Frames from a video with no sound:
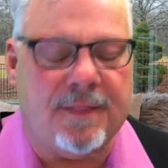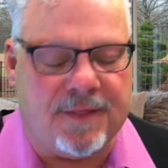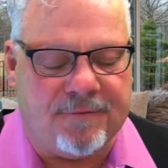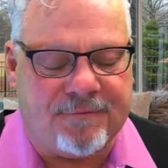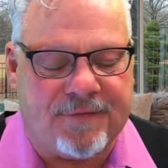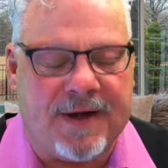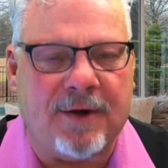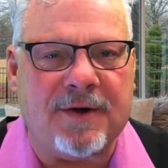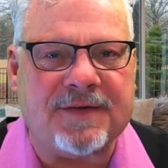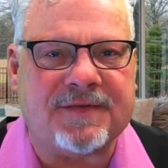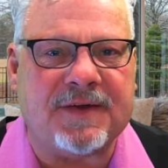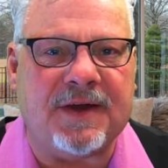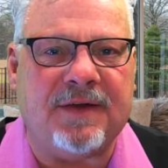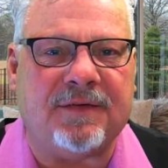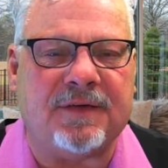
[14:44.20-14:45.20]
the
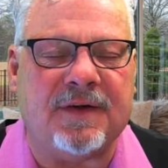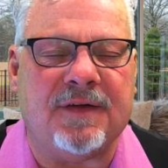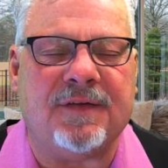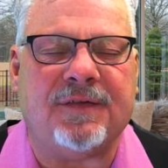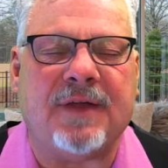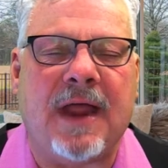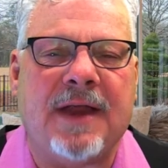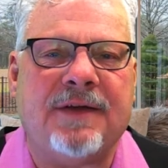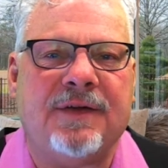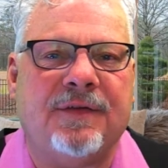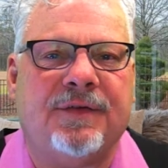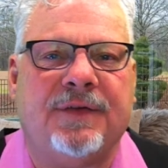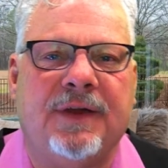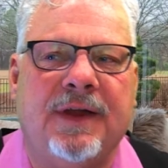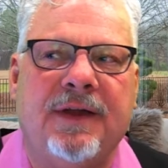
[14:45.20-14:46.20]
Pharisees and the
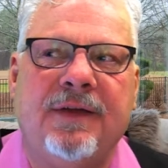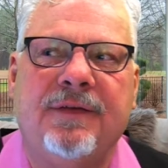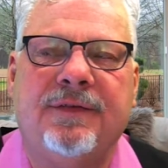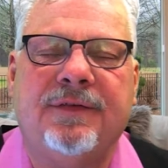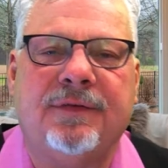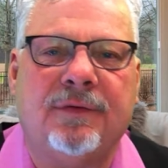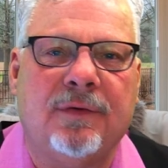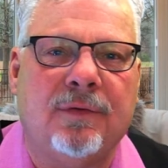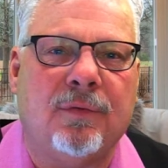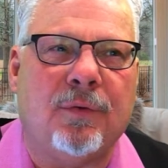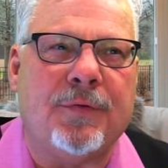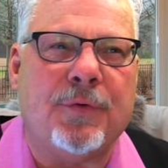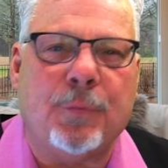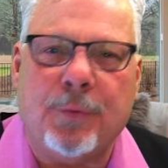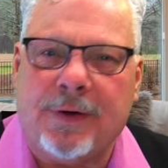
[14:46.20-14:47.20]
Sadducees
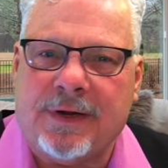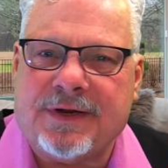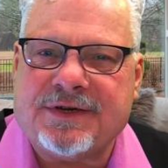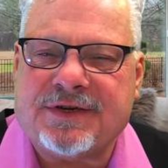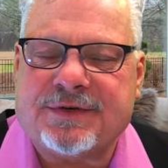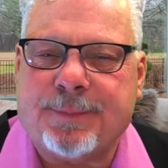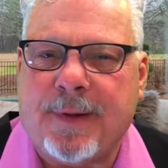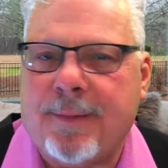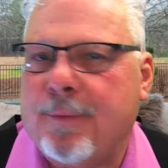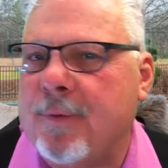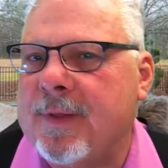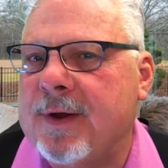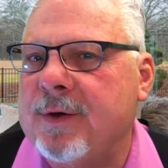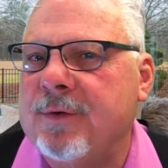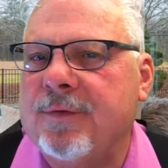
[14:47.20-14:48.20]
were the religious
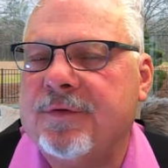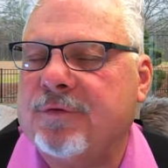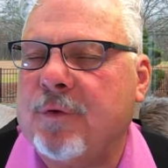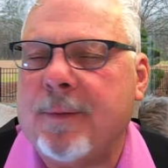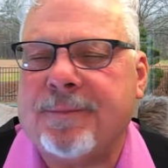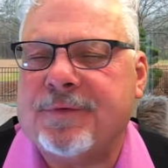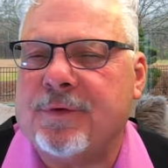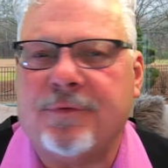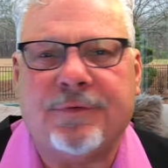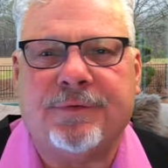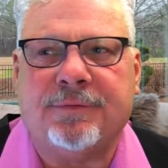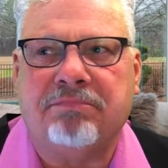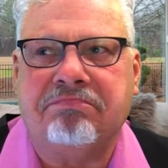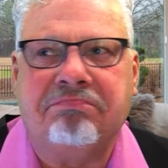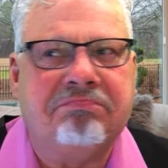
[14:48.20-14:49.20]
people that knew the
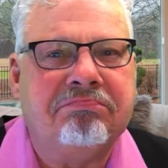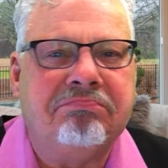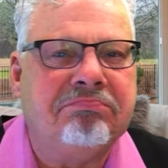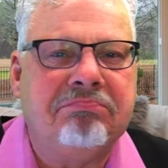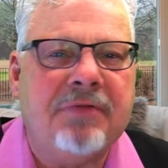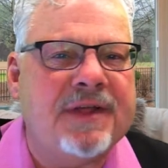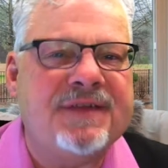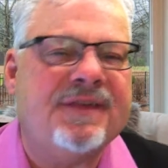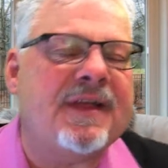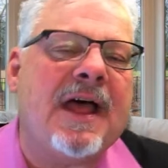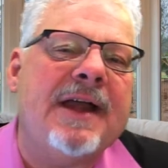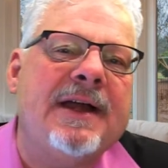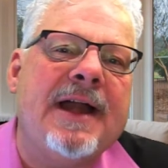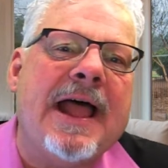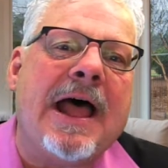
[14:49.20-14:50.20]
scriptures
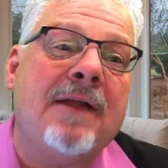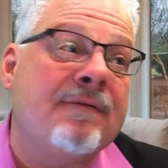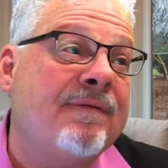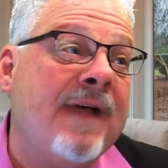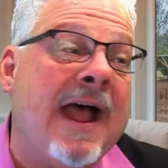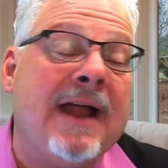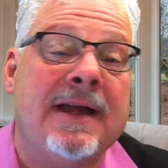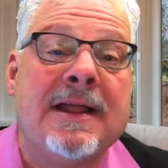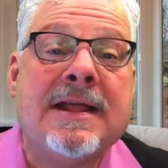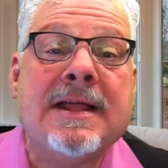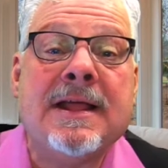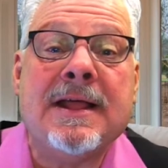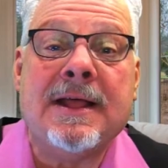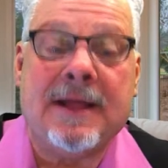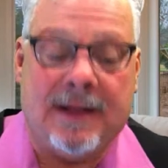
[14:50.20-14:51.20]
inside and out. In fact,
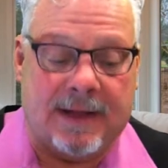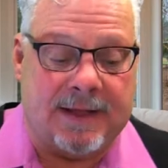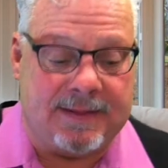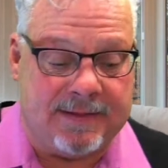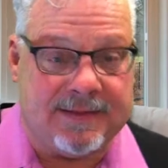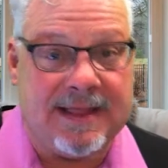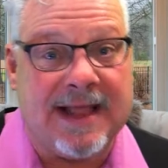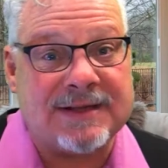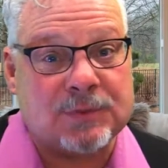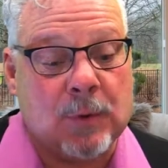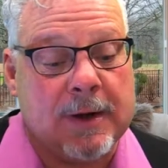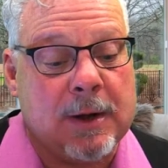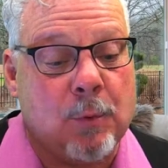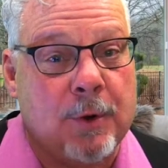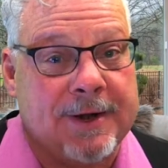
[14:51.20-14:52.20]
that's
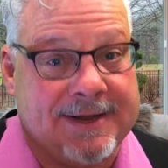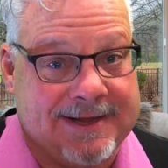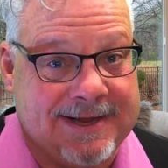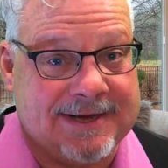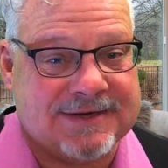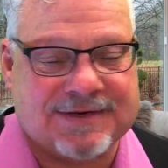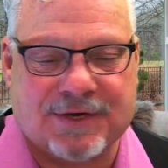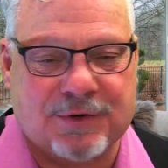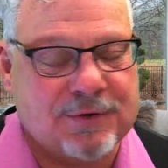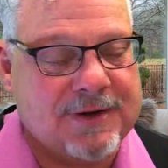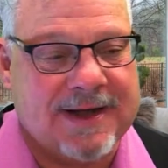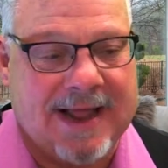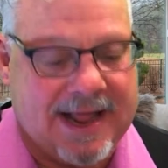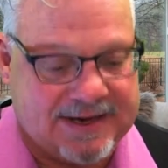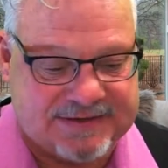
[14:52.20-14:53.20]
what I want to get to
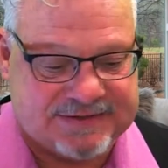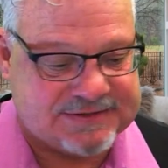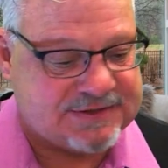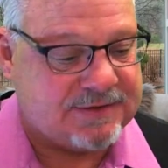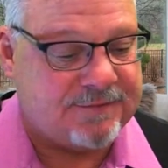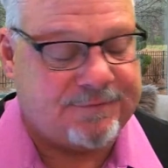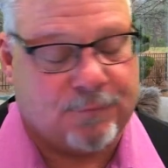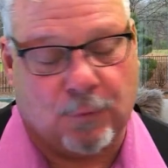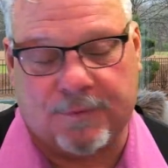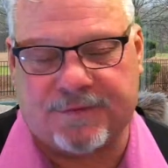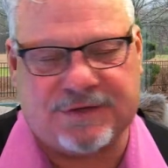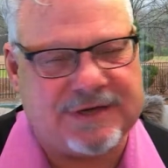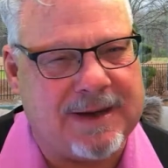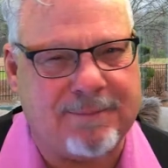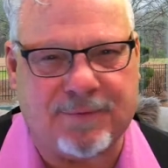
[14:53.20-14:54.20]
in Acts, the
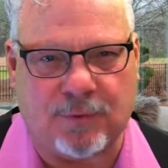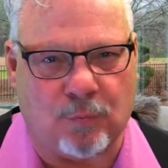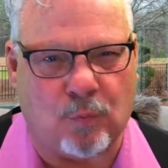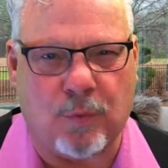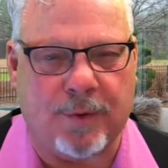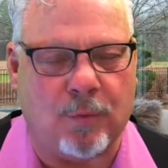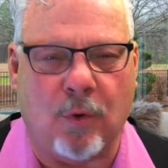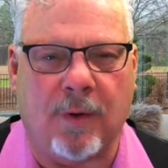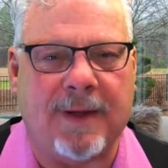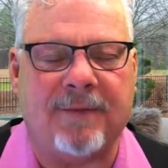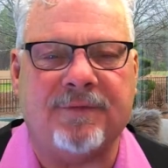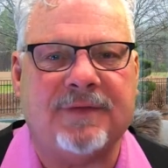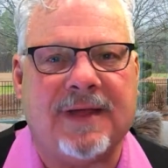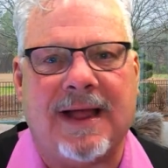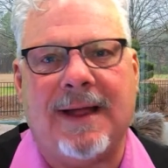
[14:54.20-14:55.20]
fourth chapter. We won't
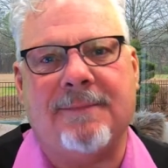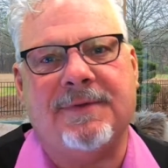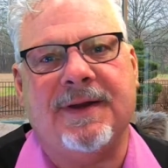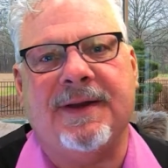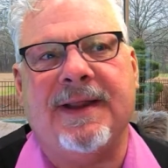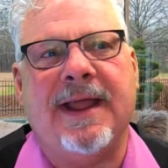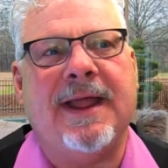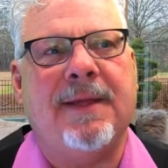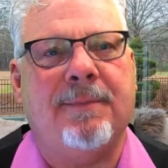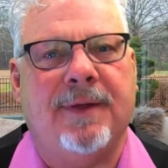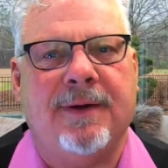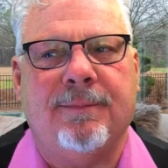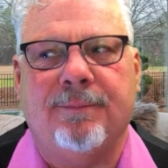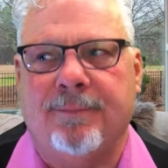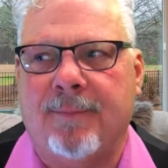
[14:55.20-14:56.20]
have time today,
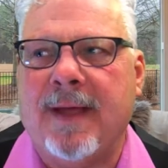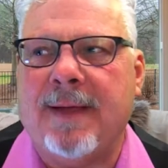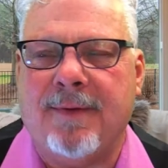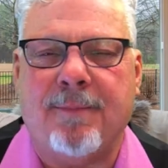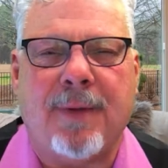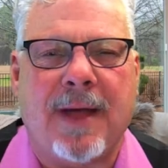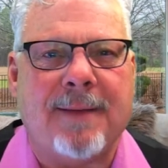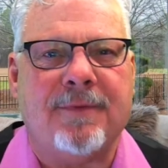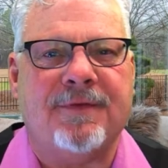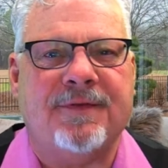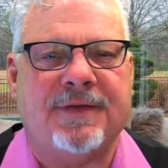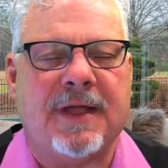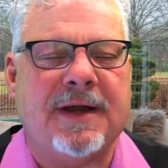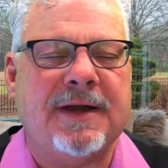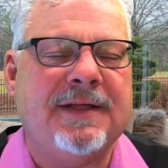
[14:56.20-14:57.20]
but maybe Bible
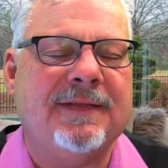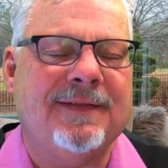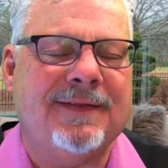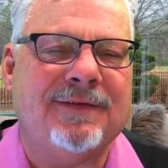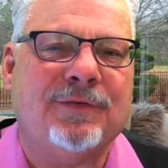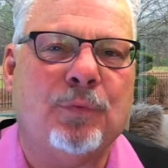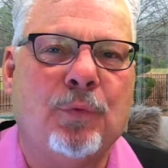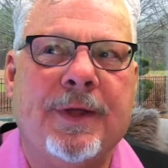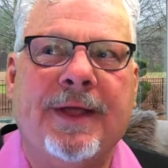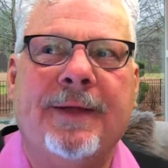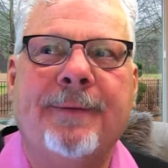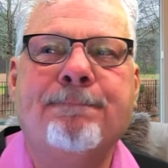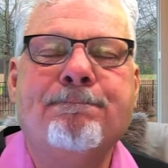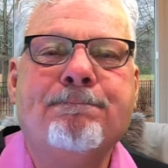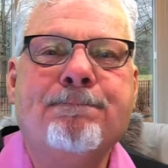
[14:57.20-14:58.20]
study this week.